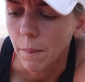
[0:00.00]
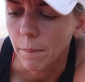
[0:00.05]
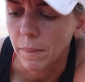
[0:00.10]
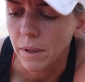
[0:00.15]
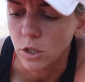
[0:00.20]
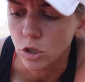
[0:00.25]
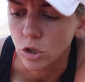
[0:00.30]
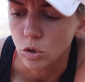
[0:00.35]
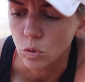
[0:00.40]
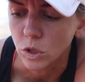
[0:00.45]

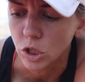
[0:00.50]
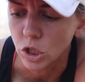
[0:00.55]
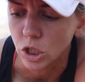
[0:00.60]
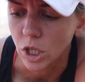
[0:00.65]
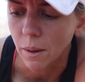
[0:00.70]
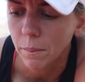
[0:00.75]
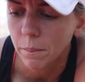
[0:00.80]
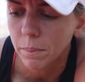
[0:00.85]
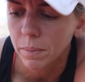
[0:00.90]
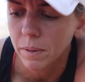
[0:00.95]
into a
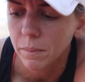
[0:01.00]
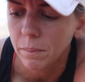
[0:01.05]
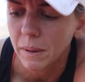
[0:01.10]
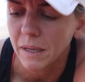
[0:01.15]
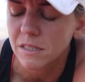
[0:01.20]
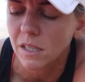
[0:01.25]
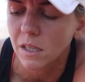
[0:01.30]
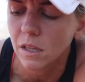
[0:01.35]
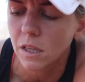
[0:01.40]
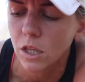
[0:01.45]
jump.
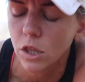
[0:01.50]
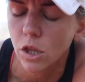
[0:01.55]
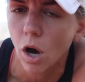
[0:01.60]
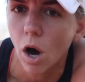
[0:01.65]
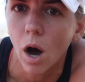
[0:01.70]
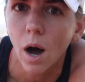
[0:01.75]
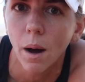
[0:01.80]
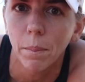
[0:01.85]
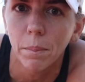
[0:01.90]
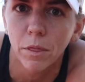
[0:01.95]
Basically the
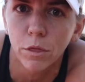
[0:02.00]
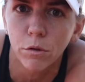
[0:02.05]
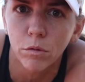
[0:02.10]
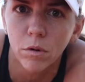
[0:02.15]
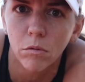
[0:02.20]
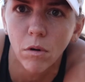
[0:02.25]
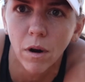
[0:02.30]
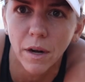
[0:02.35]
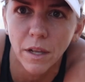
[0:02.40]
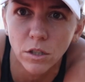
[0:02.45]
hop and
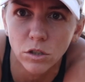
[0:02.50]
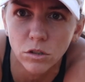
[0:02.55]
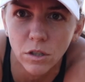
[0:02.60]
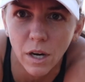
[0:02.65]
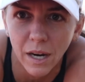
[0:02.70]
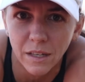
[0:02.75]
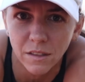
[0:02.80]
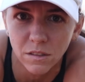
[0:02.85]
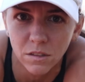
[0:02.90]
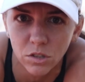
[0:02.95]
three running
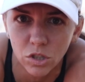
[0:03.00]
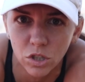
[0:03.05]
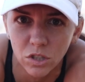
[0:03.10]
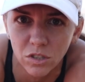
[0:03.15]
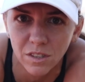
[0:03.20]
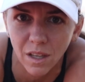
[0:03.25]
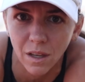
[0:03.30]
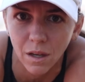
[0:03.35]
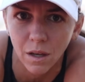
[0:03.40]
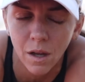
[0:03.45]
strides is
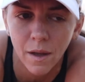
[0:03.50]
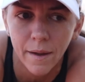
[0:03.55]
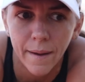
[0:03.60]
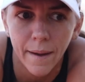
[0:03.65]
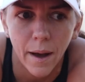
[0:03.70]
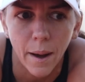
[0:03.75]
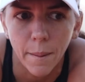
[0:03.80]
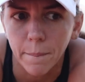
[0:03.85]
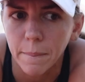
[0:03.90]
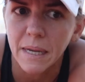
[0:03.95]
just like
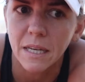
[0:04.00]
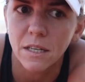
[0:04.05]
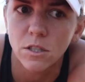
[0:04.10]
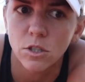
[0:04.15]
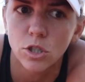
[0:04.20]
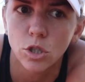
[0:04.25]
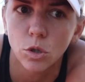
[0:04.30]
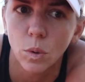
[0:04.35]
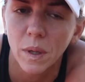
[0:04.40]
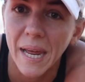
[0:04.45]
a
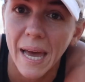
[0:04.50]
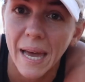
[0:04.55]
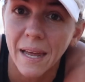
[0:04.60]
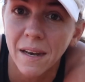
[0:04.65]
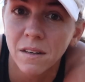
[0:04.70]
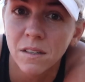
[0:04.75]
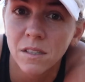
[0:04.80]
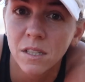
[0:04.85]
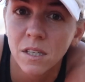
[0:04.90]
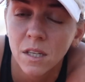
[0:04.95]
means to an
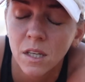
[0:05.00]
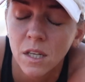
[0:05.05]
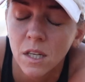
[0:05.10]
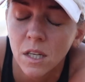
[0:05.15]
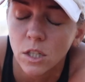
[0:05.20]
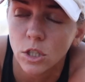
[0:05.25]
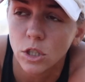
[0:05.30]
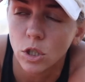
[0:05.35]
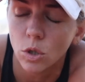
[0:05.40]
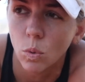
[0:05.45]
end
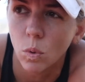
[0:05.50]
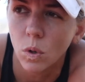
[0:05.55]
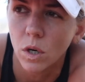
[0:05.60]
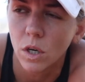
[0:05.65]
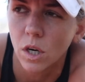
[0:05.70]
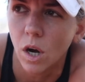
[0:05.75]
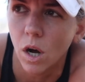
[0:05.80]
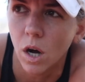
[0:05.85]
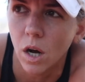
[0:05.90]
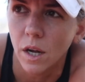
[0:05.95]
to
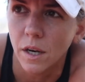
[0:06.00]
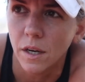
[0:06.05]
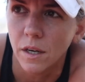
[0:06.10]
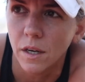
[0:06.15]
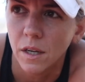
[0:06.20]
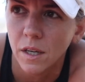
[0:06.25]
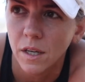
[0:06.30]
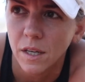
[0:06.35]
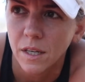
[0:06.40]
work on